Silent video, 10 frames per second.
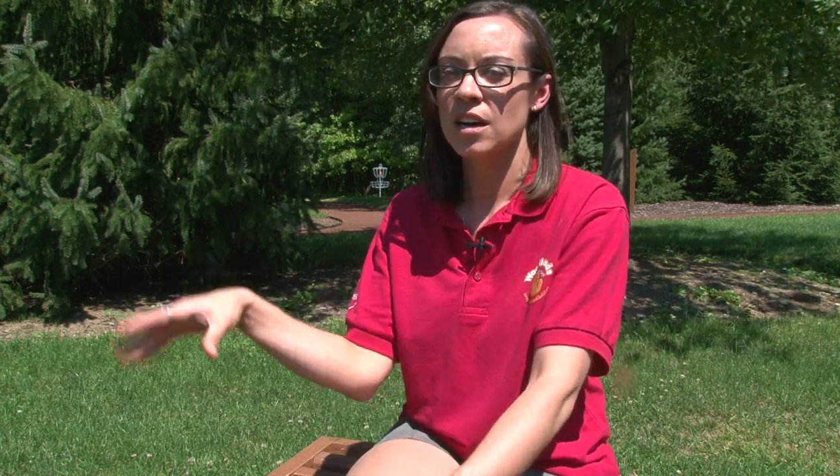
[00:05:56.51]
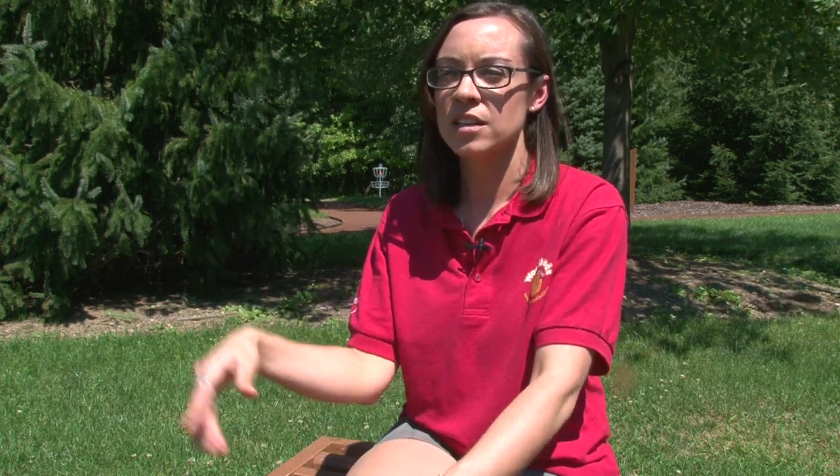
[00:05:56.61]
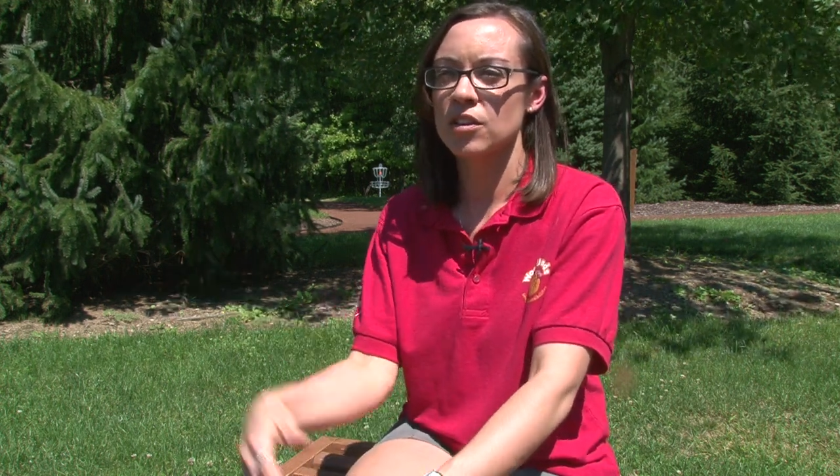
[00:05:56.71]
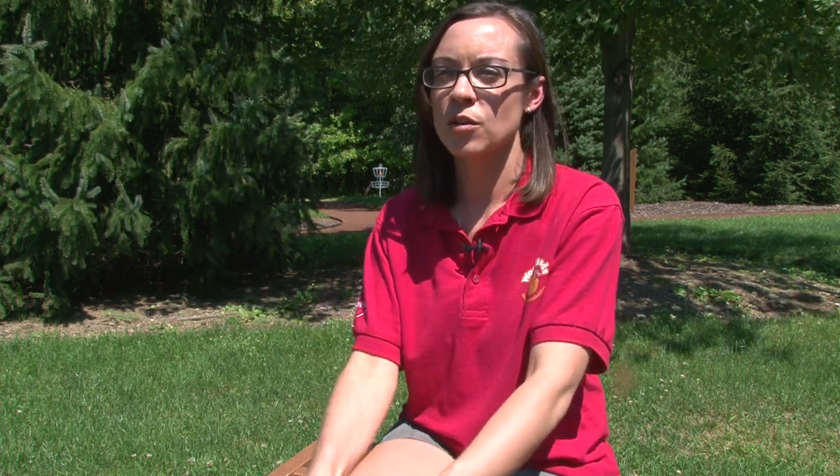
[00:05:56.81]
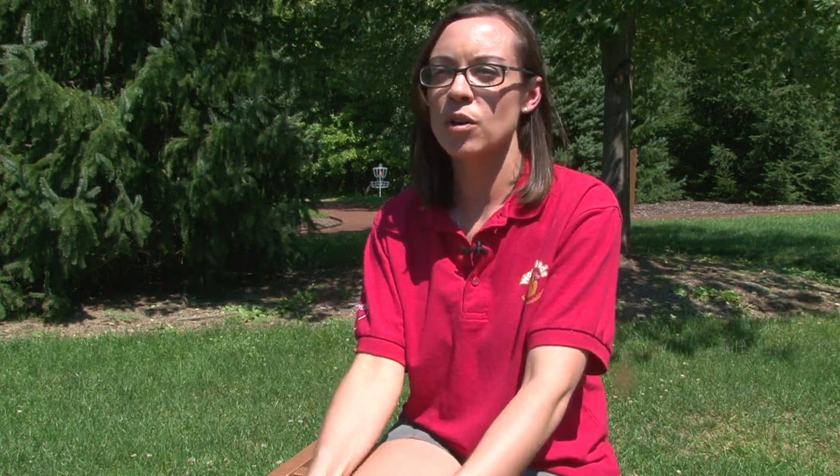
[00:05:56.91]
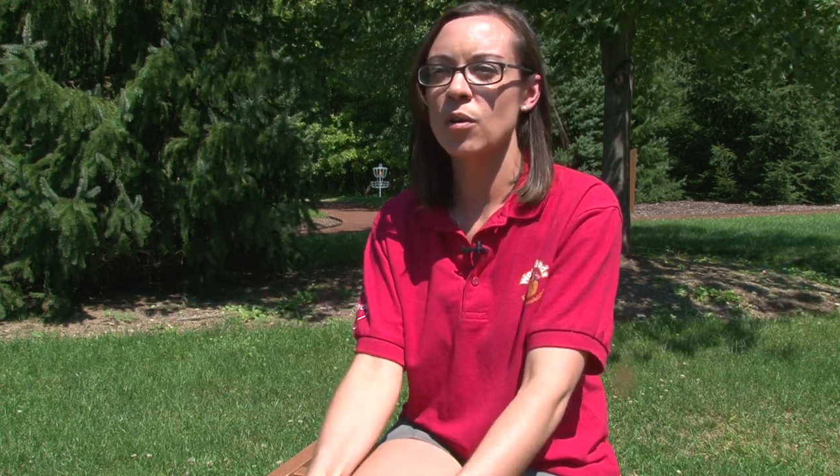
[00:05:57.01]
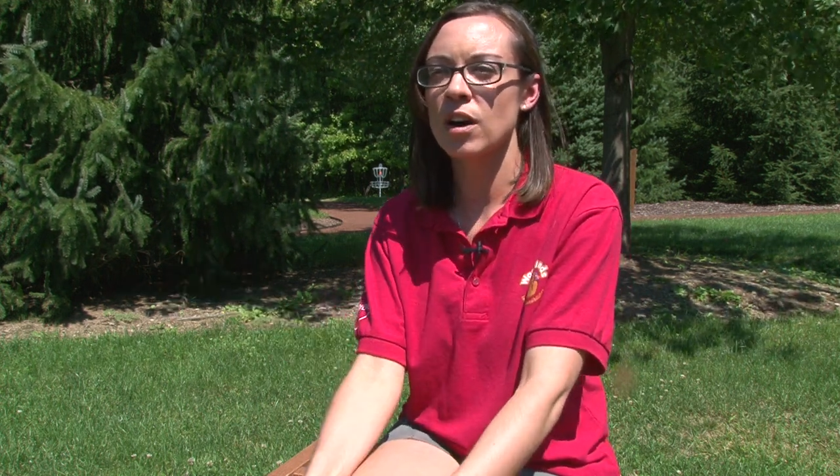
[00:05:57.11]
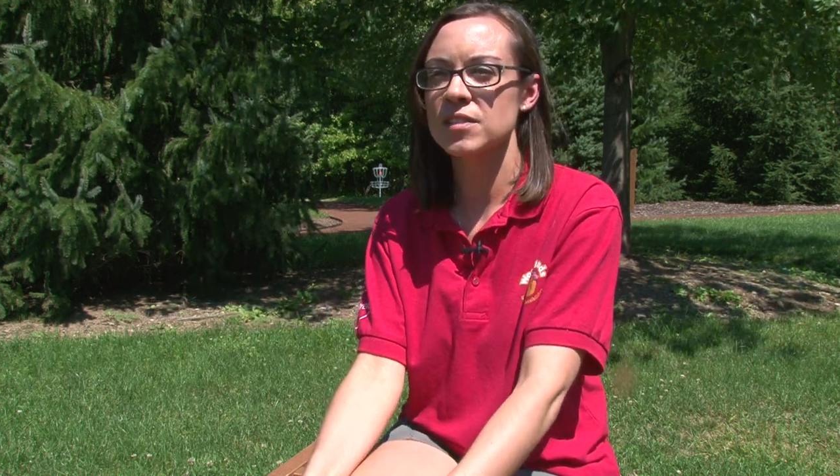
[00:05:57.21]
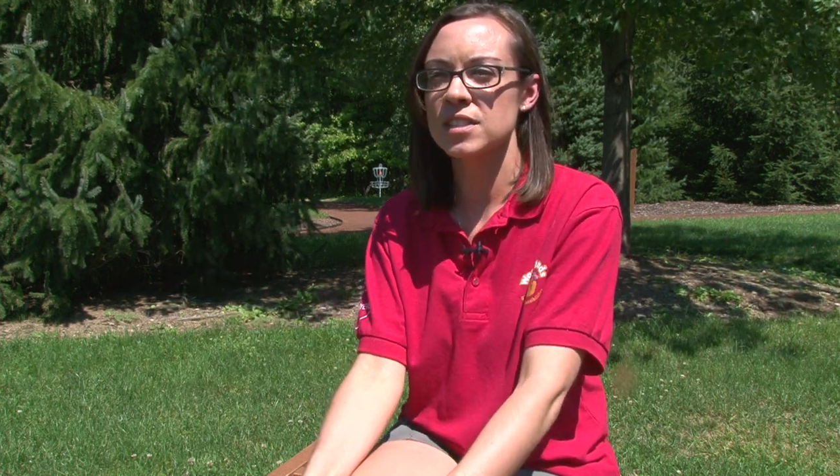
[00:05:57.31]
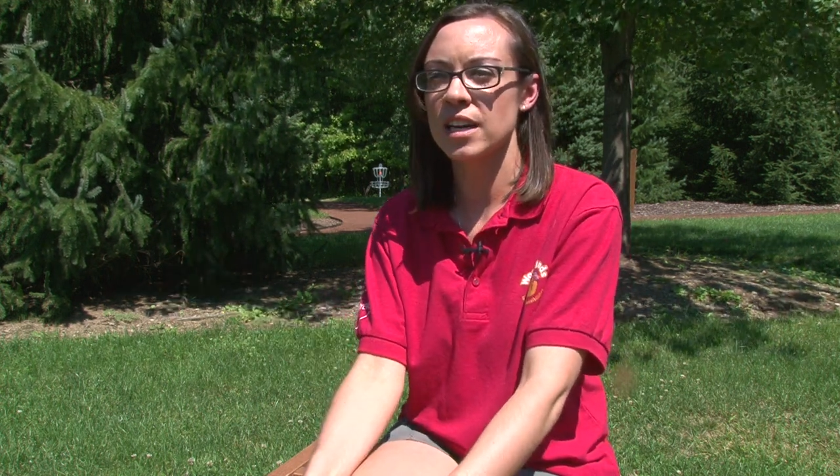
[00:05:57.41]
you know, go
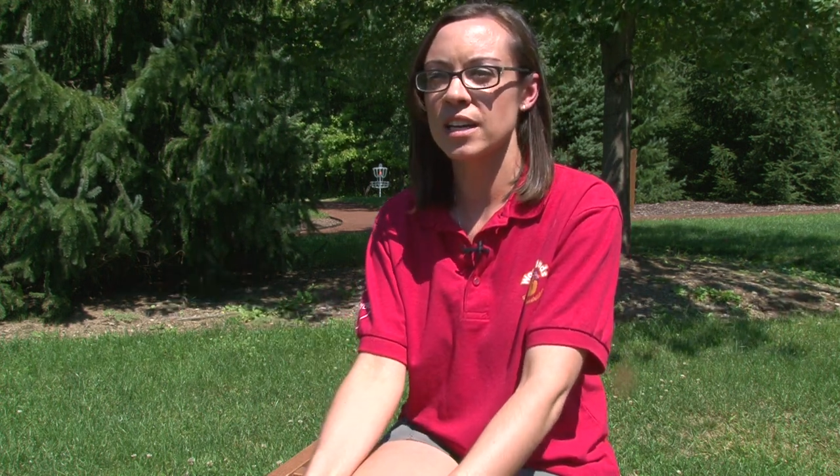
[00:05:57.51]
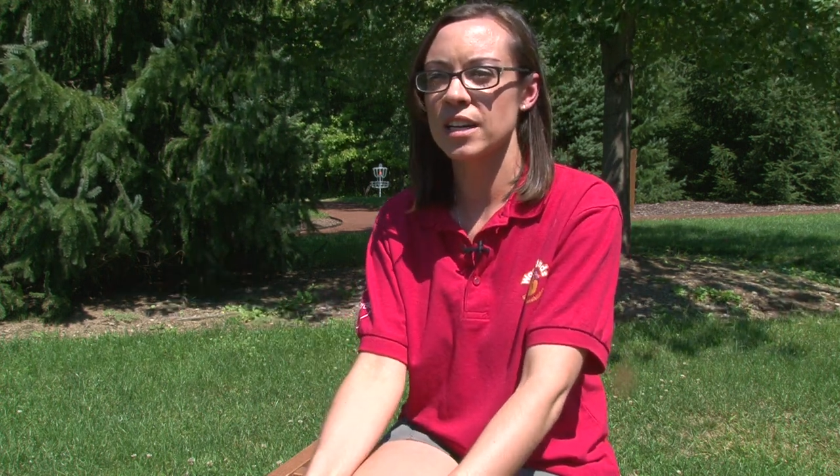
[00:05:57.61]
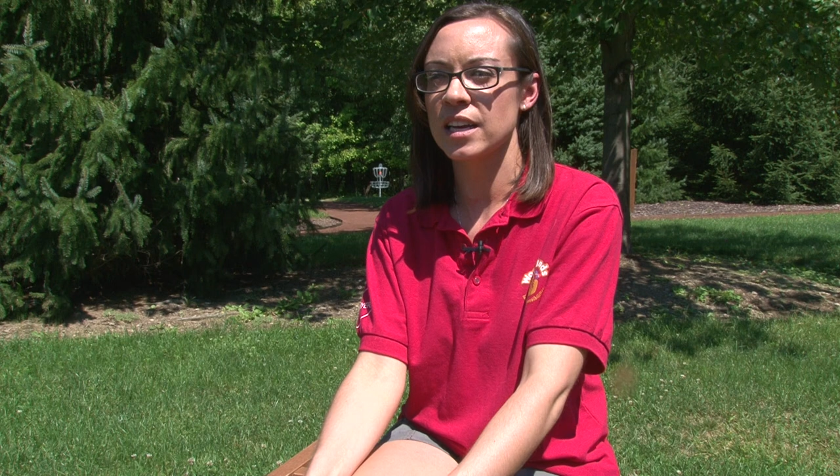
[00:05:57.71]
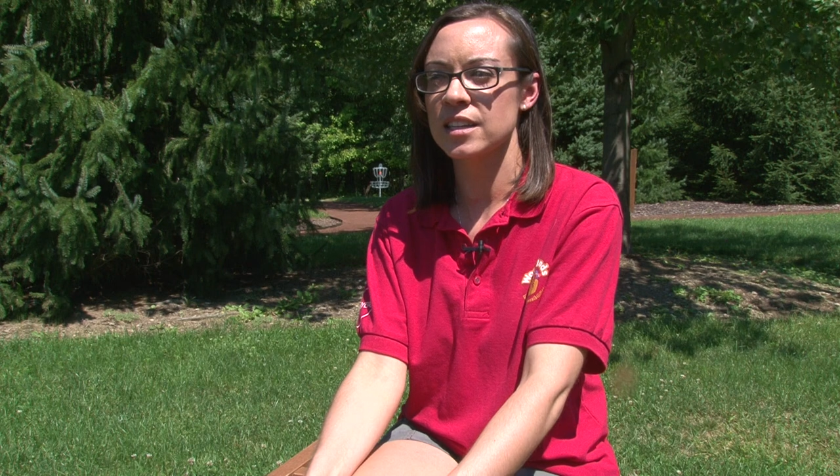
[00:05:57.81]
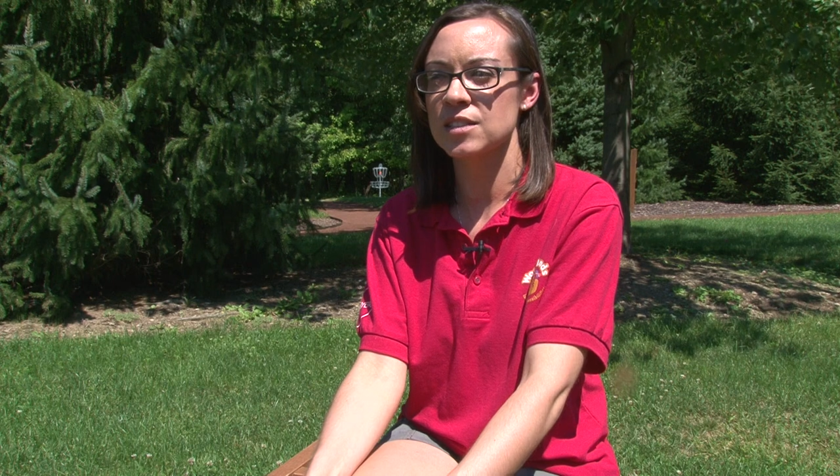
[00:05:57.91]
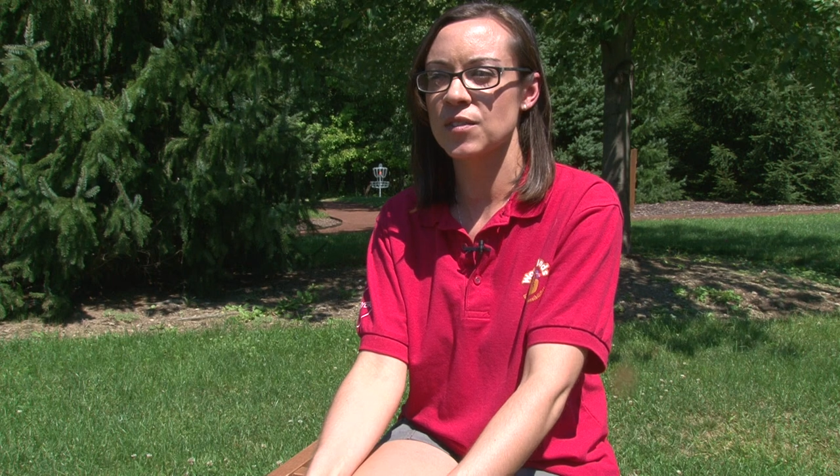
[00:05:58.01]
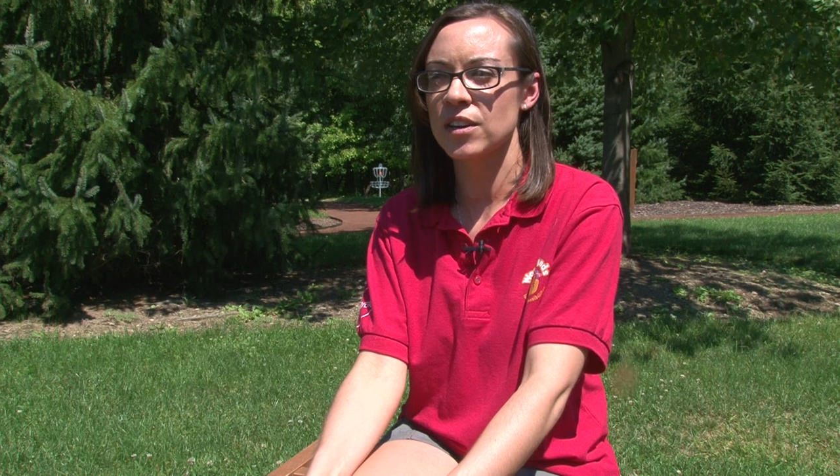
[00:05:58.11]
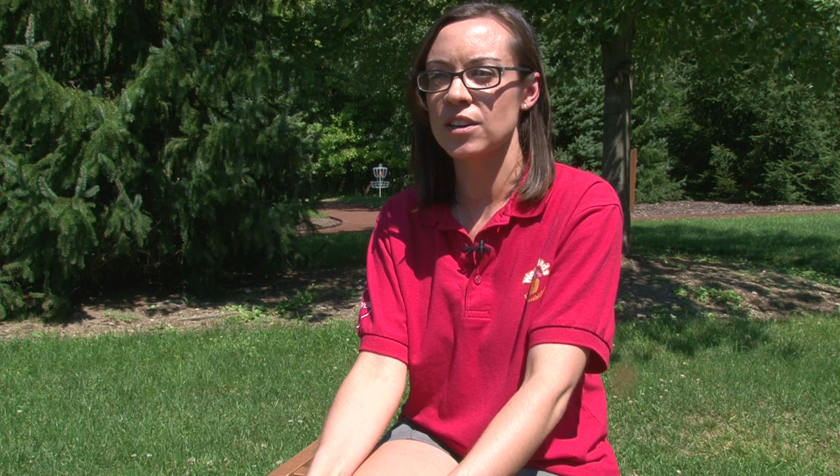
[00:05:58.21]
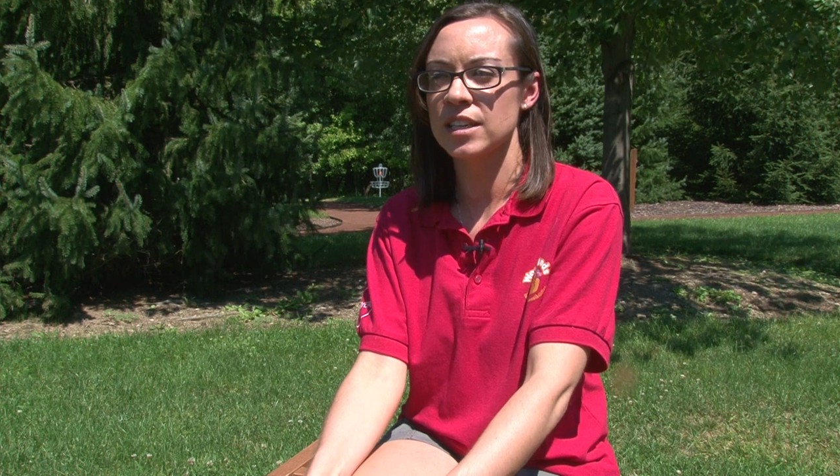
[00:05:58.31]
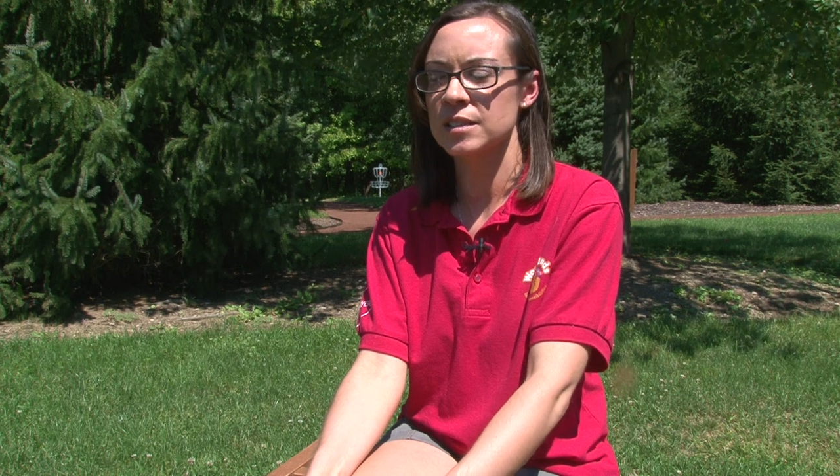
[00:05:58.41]
off site and it's
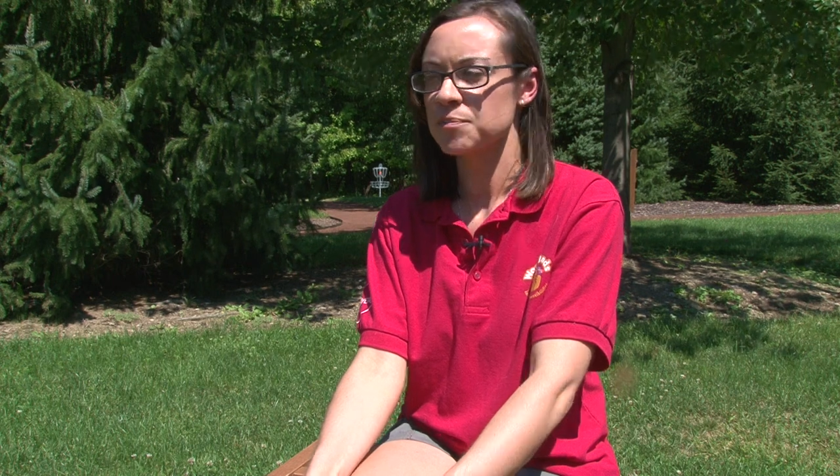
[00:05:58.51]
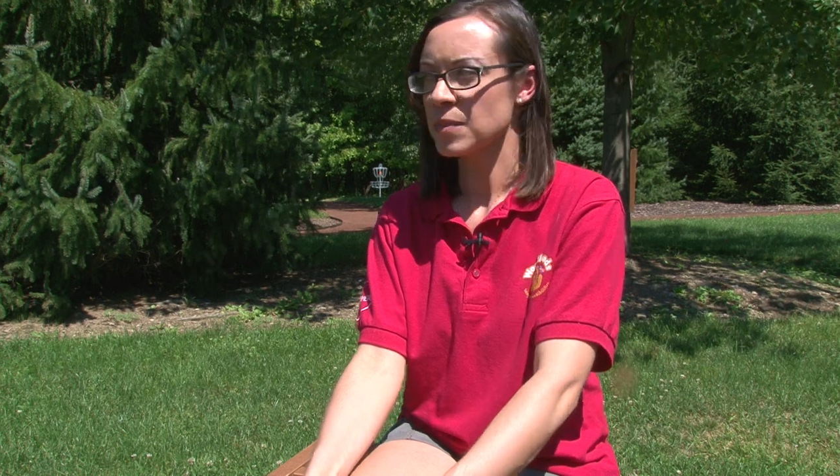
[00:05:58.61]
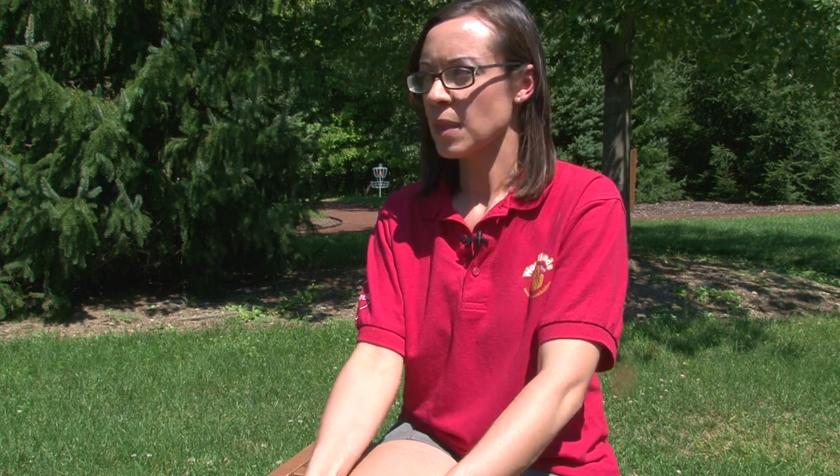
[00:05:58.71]
very,